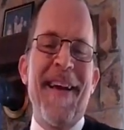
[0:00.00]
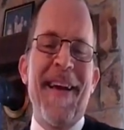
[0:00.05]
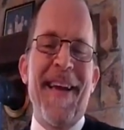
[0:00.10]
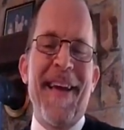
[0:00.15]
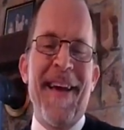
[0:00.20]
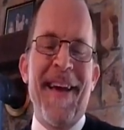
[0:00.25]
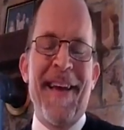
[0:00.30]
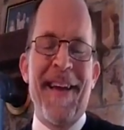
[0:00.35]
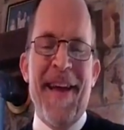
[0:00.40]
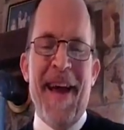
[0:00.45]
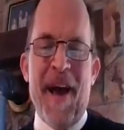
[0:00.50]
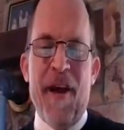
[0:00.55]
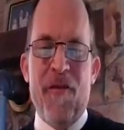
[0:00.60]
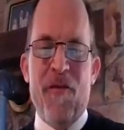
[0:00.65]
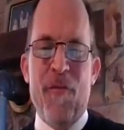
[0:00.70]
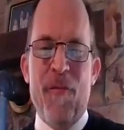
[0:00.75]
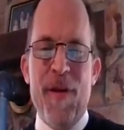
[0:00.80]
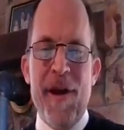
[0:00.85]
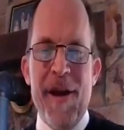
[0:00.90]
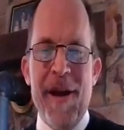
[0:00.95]
It has
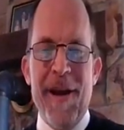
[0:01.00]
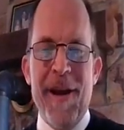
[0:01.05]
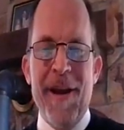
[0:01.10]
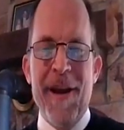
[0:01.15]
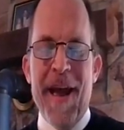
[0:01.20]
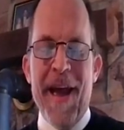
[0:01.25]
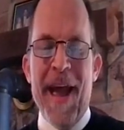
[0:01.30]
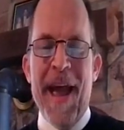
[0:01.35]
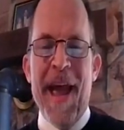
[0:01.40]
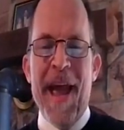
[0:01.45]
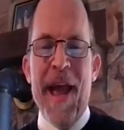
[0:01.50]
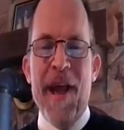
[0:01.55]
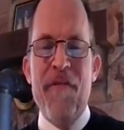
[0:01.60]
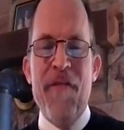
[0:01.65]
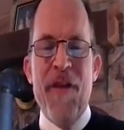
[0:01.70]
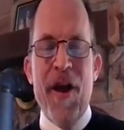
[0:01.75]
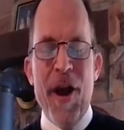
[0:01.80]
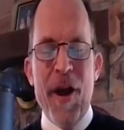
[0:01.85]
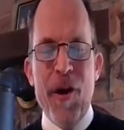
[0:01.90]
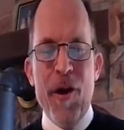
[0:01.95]
been a
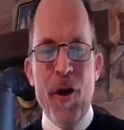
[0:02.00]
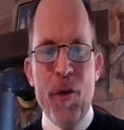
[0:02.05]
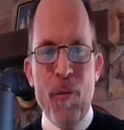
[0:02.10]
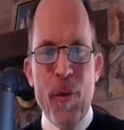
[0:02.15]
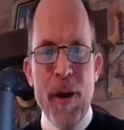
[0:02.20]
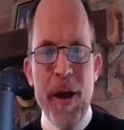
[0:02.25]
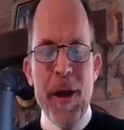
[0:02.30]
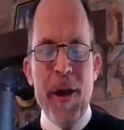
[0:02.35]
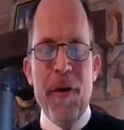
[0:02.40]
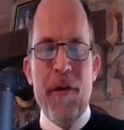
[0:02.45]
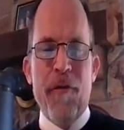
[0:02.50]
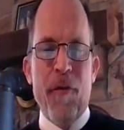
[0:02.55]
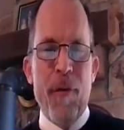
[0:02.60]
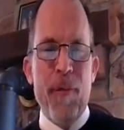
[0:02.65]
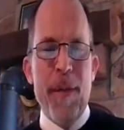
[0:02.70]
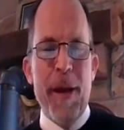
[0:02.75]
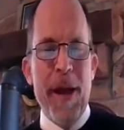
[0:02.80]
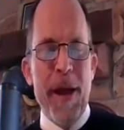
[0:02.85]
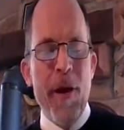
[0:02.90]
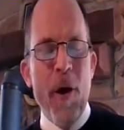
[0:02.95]
very good week for
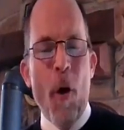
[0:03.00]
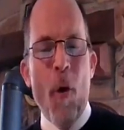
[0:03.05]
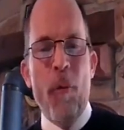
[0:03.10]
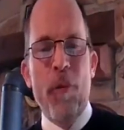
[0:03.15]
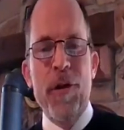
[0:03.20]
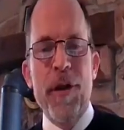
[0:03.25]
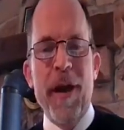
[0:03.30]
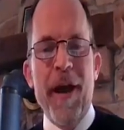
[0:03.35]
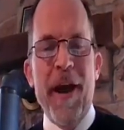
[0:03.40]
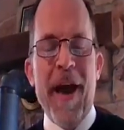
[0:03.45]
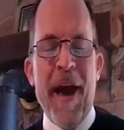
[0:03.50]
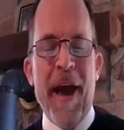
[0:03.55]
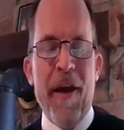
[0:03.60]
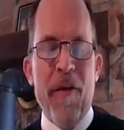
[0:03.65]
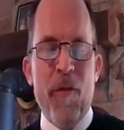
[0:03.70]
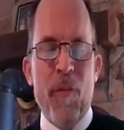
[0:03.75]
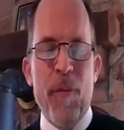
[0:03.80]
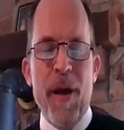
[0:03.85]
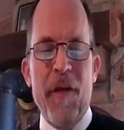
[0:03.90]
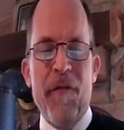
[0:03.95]
me. Hopefully it
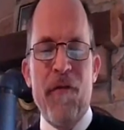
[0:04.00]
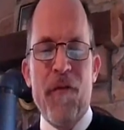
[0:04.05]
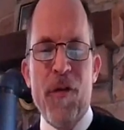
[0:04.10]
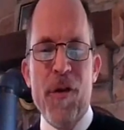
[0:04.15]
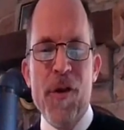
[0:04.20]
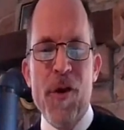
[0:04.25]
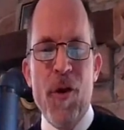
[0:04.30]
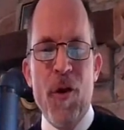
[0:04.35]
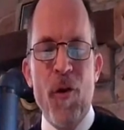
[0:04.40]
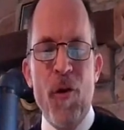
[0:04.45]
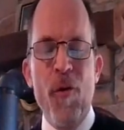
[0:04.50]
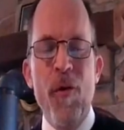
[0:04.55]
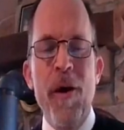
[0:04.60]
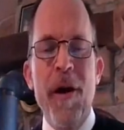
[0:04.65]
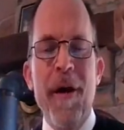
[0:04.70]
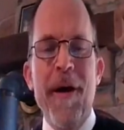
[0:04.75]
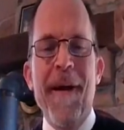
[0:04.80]
has been for you.